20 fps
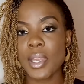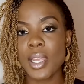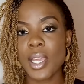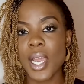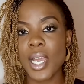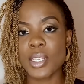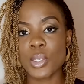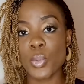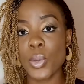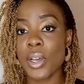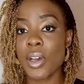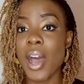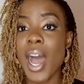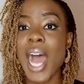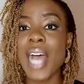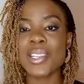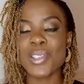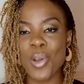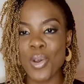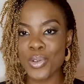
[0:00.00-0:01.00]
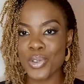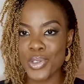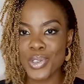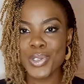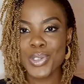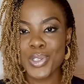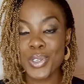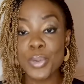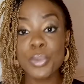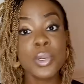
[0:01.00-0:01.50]
as well as on
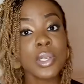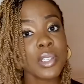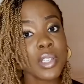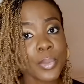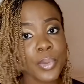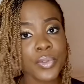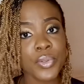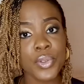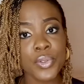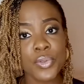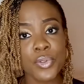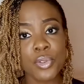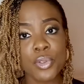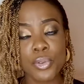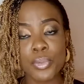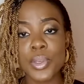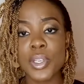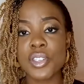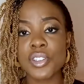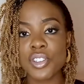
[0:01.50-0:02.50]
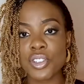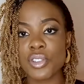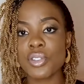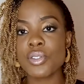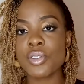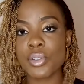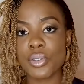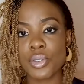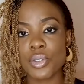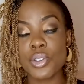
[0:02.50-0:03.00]
YouTube, because some of you follow me
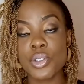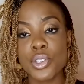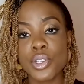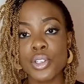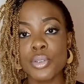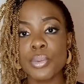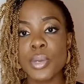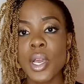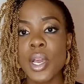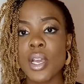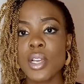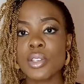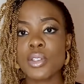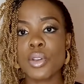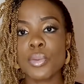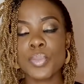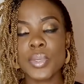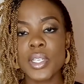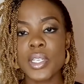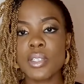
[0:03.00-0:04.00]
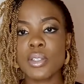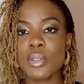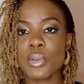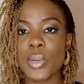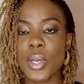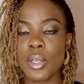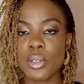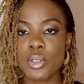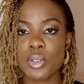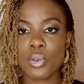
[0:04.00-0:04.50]
just on YouTube. So please do
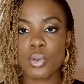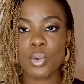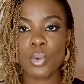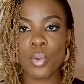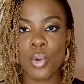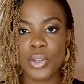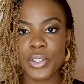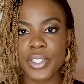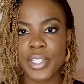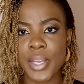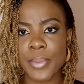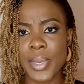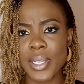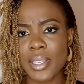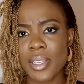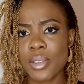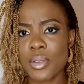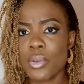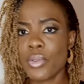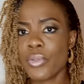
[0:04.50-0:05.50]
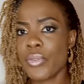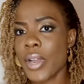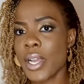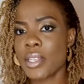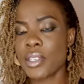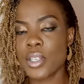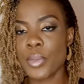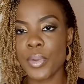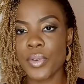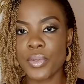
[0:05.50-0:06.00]
well to watch them. I think you'll
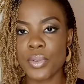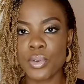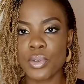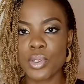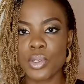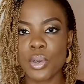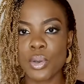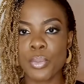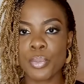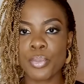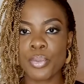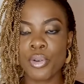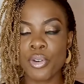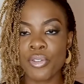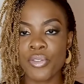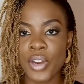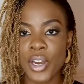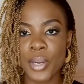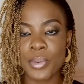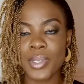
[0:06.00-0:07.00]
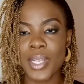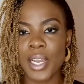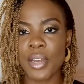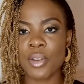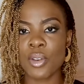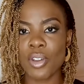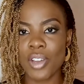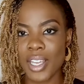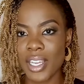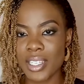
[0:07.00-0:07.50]
find some of those proverbs
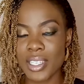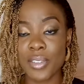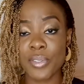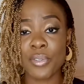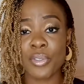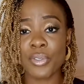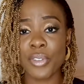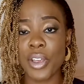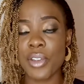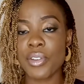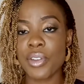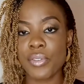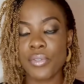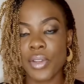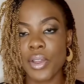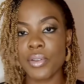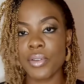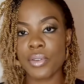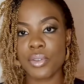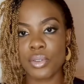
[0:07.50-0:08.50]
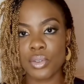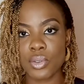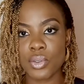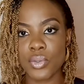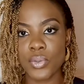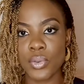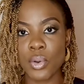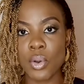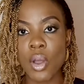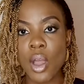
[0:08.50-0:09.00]
and nuggets very, very
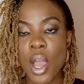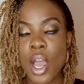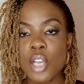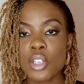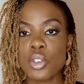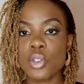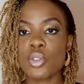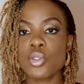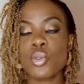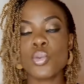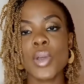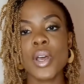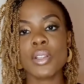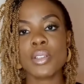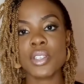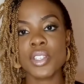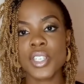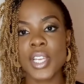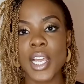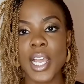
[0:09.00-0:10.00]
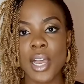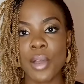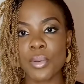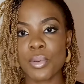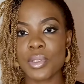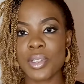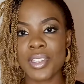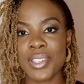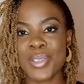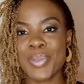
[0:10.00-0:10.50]
useful. So do well to check
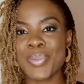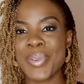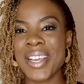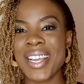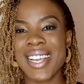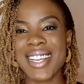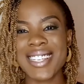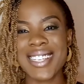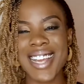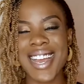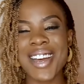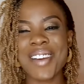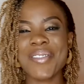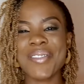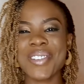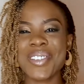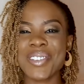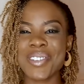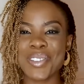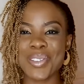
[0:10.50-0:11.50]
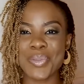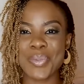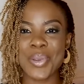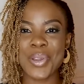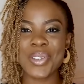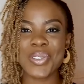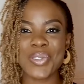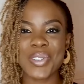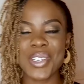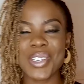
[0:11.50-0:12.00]
out this page. I'll be sure to
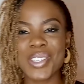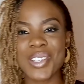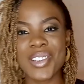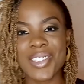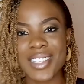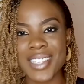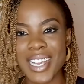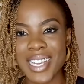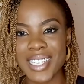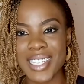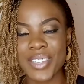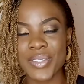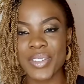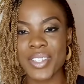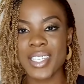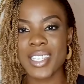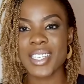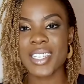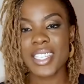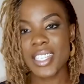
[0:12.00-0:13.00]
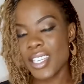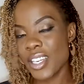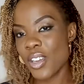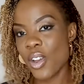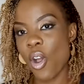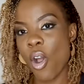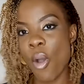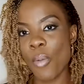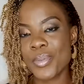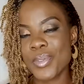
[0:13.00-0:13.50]
post videos consecutively leading
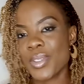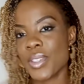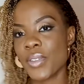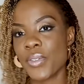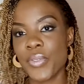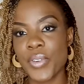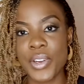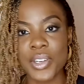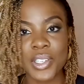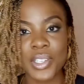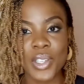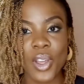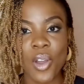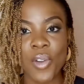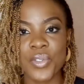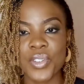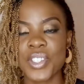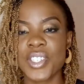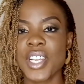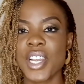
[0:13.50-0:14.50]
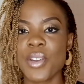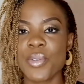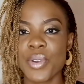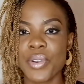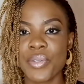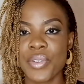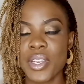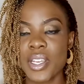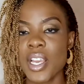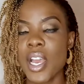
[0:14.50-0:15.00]
up to the 1st of
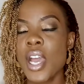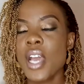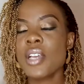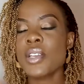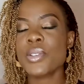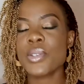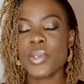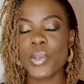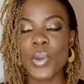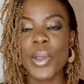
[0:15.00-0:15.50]
January. So